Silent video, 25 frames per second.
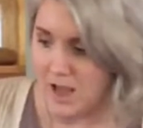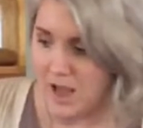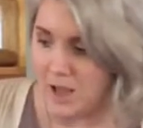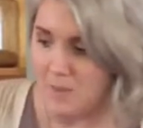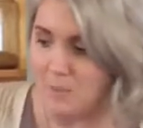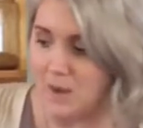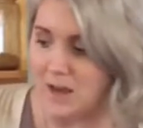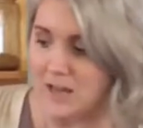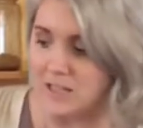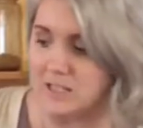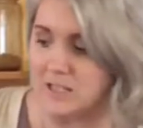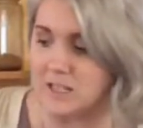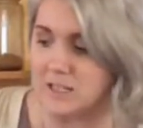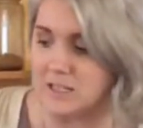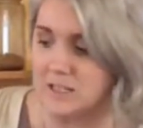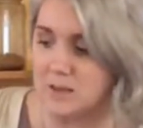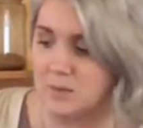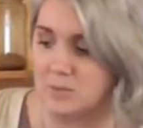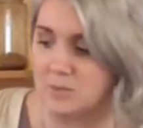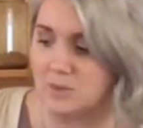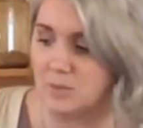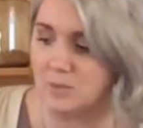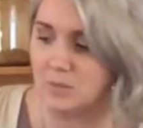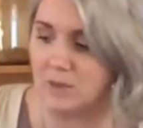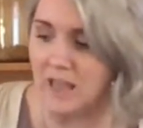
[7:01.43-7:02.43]
I might dice
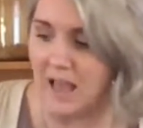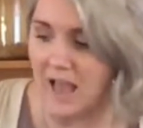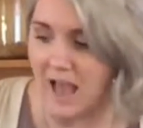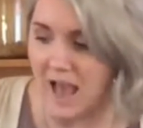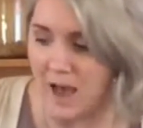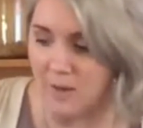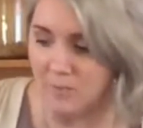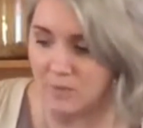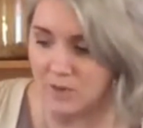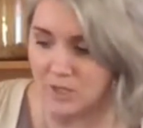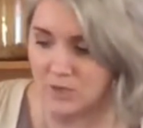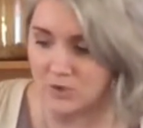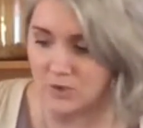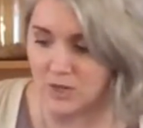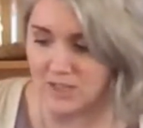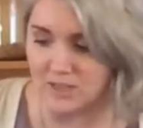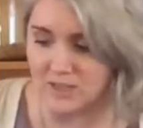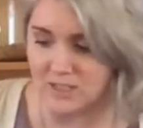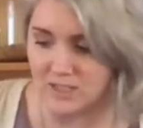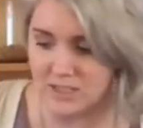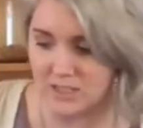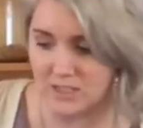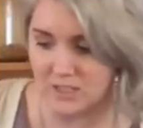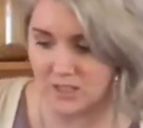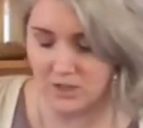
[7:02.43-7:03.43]
up some cabbage, right?
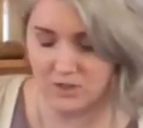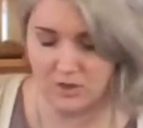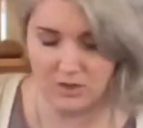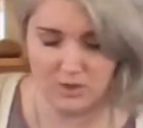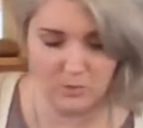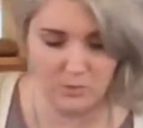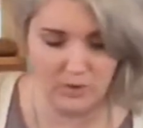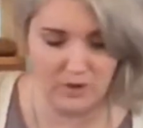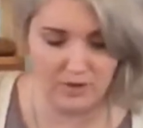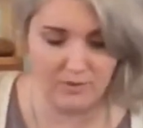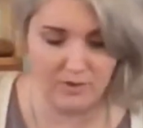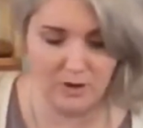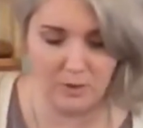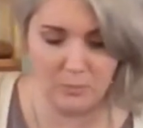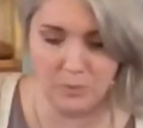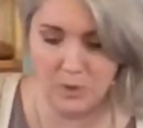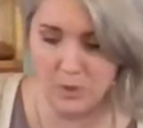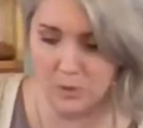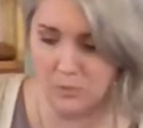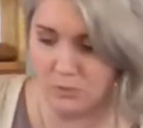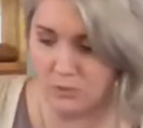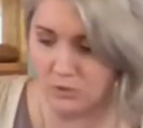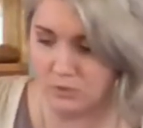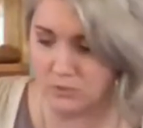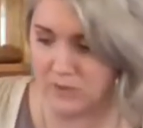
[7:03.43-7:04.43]
That's another one of our
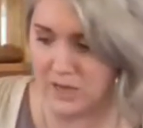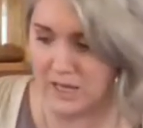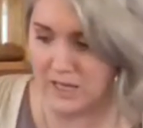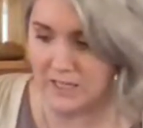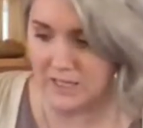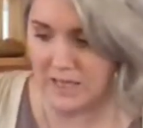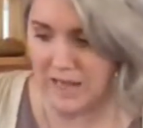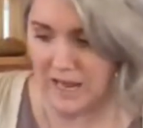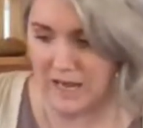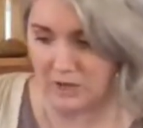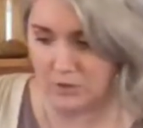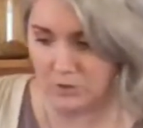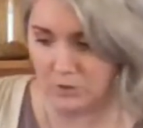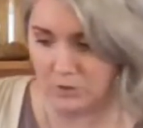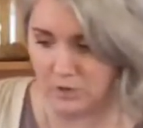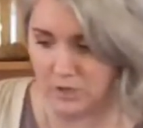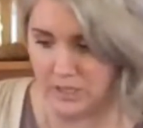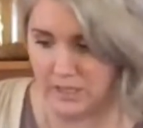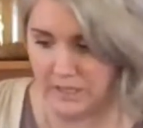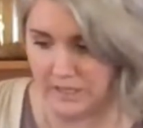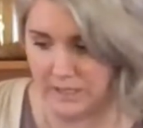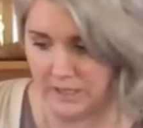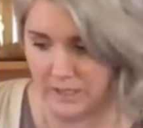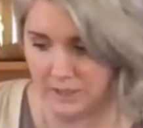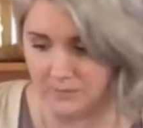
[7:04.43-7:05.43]
purple red category
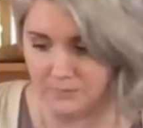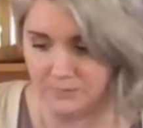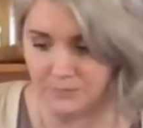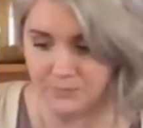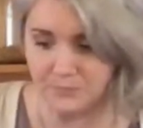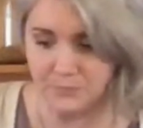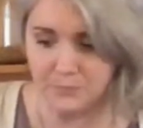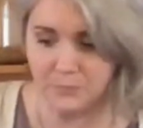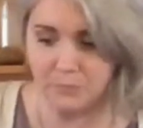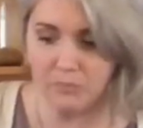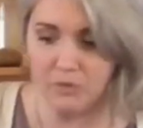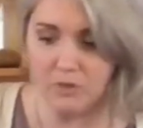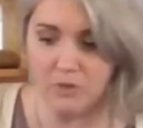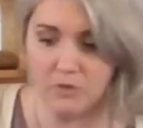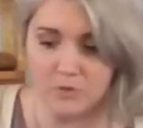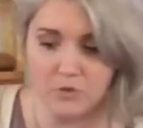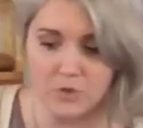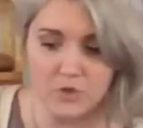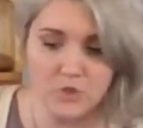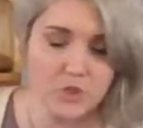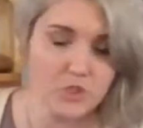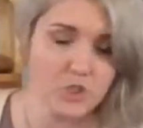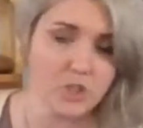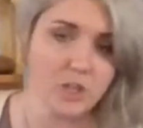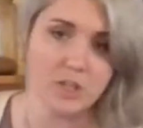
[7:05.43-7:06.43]
here. For
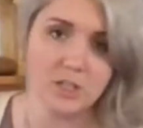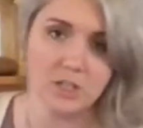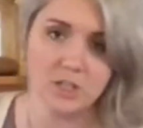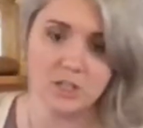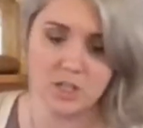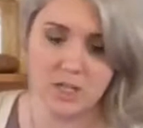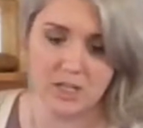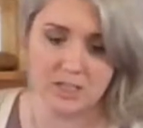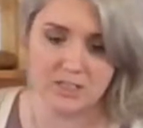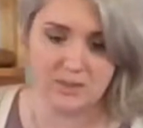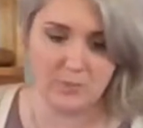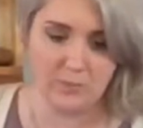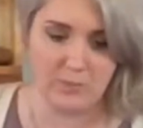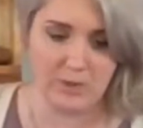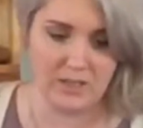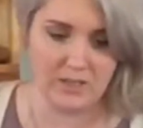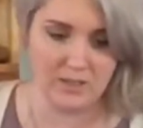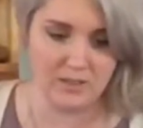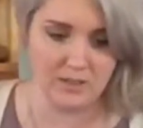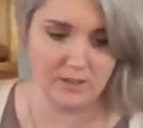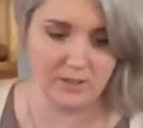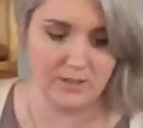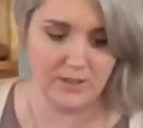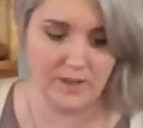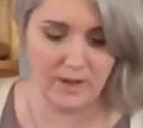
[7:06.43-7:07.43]
sure going to chuck some
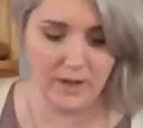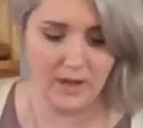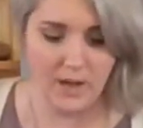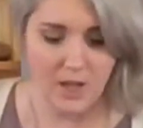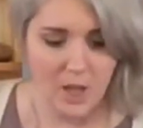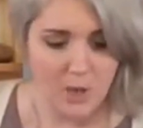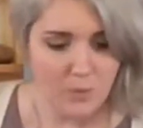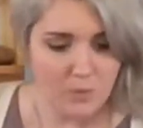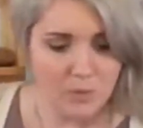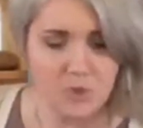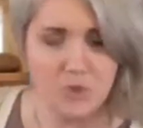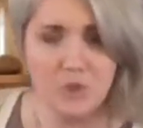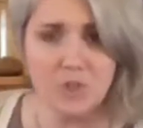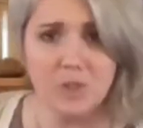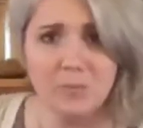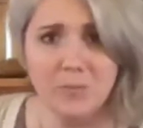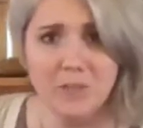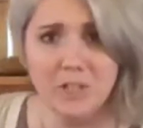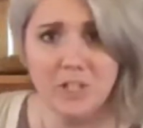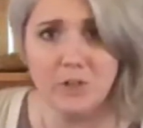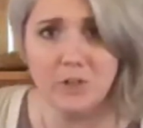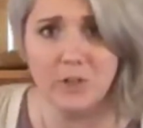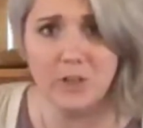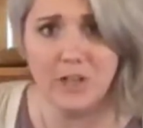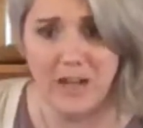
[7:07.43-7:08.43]
basil in there, but you can
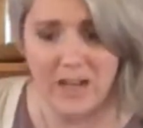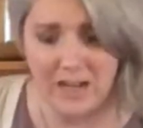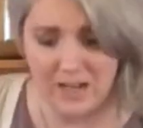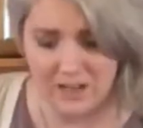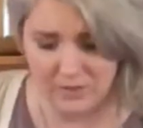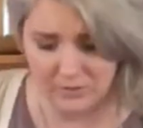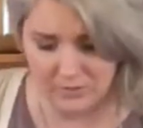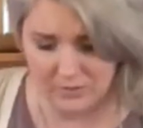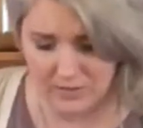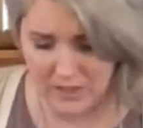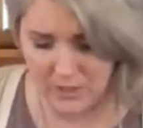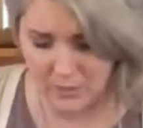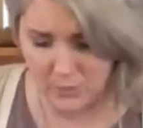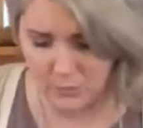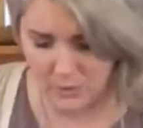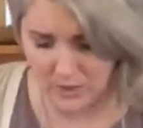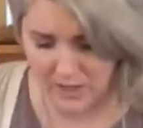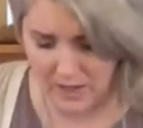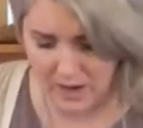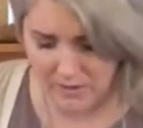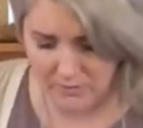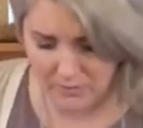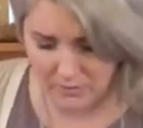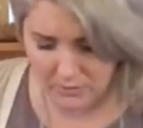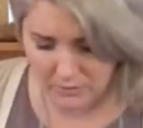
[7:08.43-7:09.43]
be creative, like
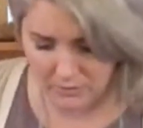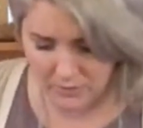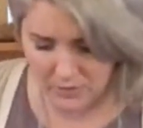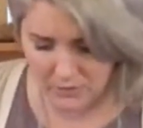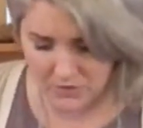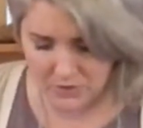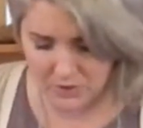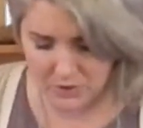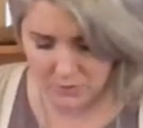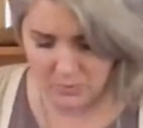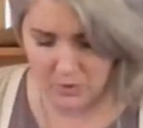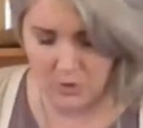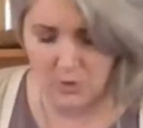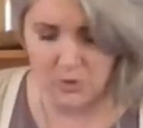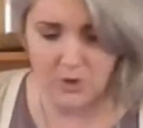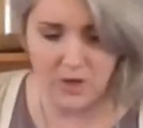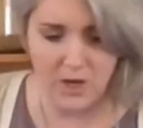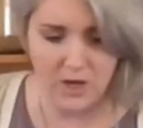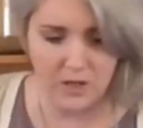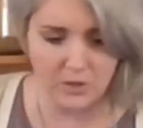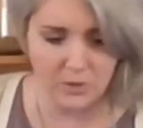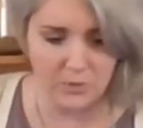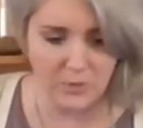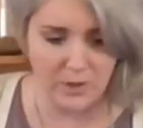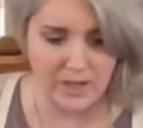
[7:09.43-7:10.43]
whatever floats your boat
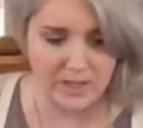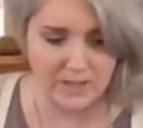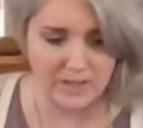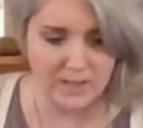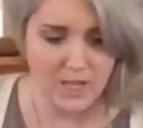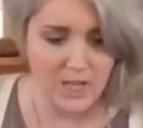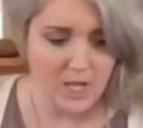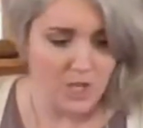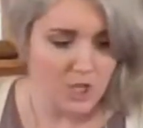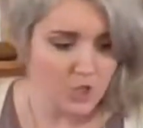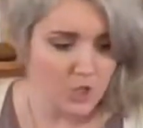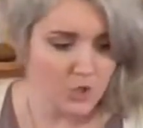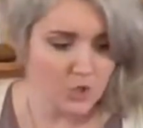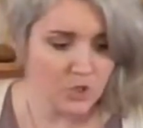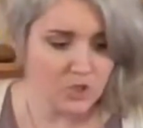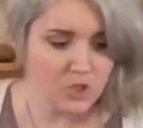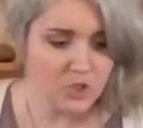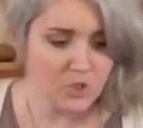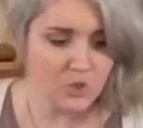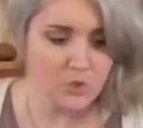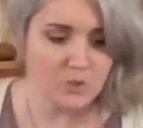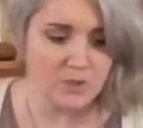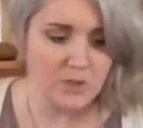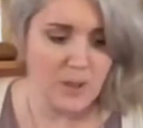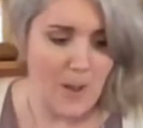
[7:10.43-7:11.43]
color-wise. You could
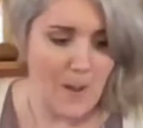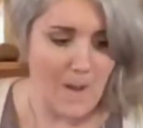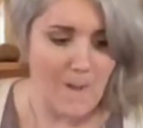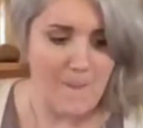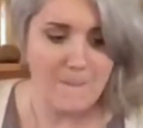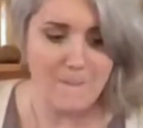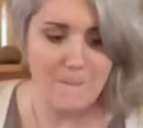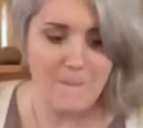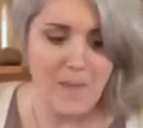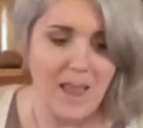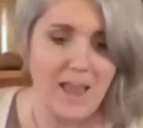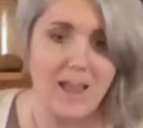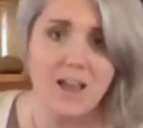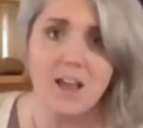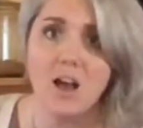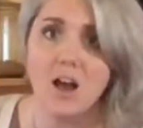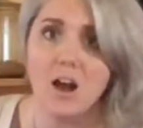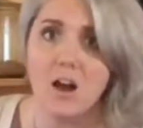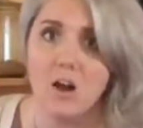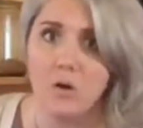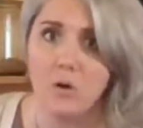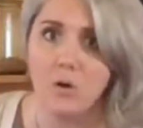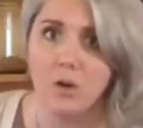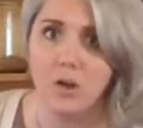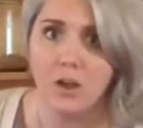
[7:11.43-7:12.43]
use
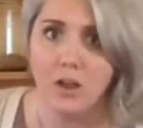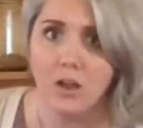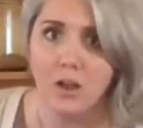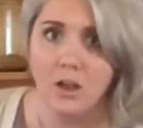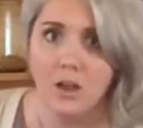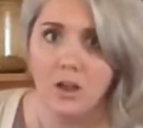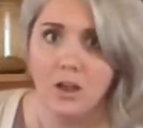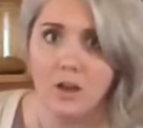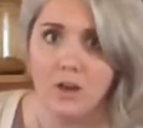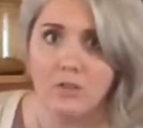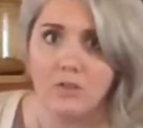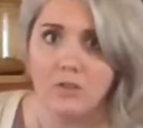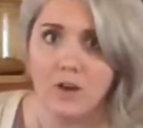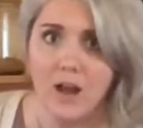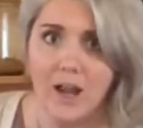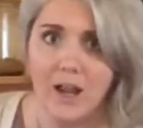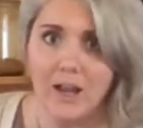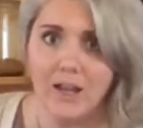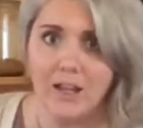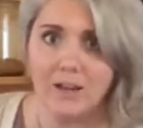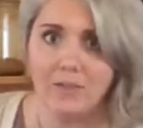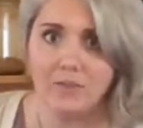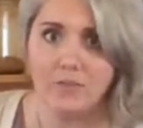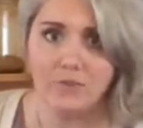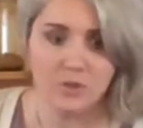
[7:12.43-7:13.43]
mango,
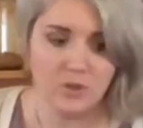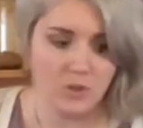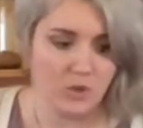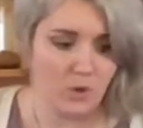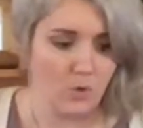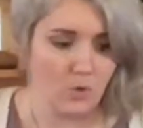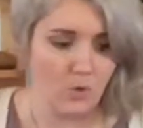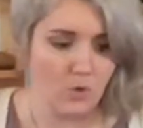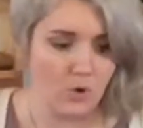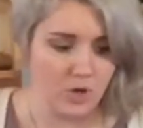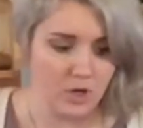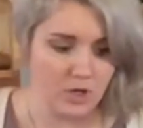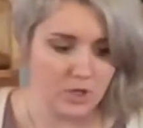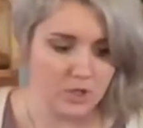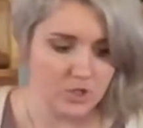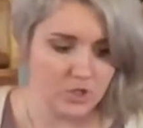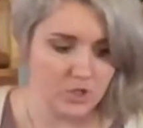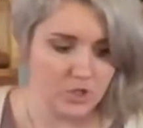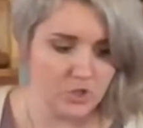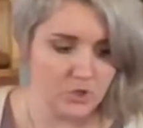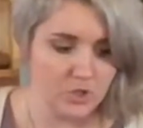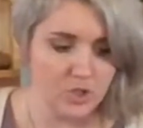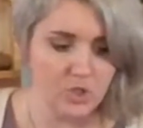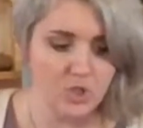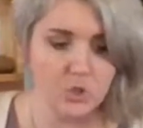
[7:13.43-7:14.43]
right, for the orange.
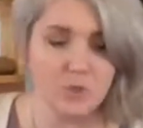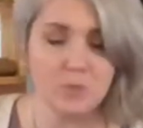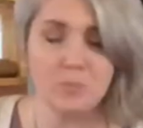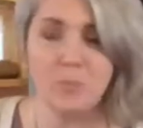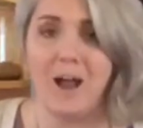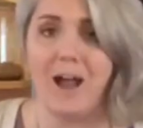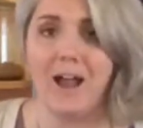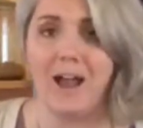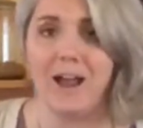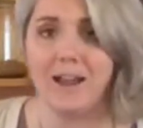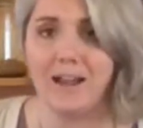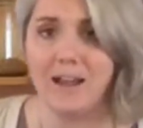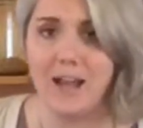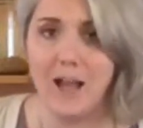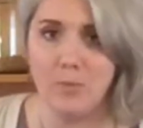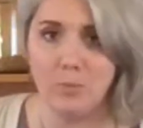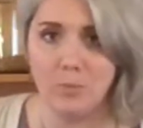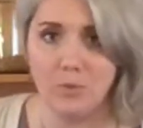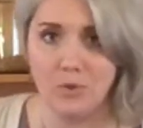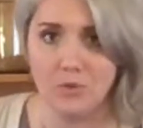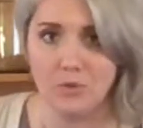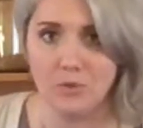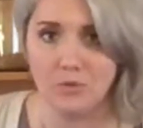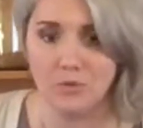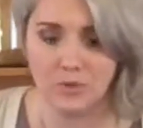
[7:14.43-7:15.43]
You could use
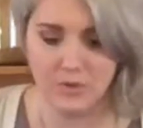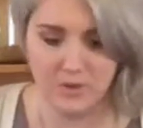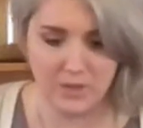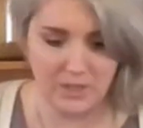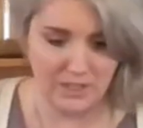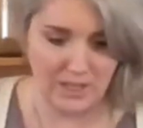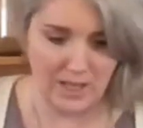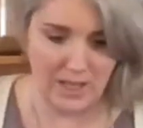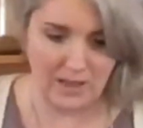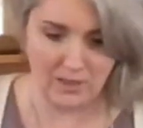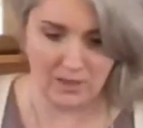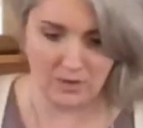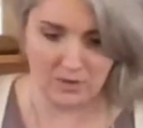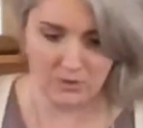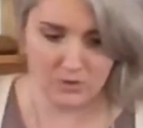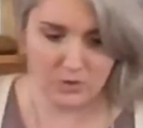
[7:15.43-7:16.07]
pineapple for the yellow.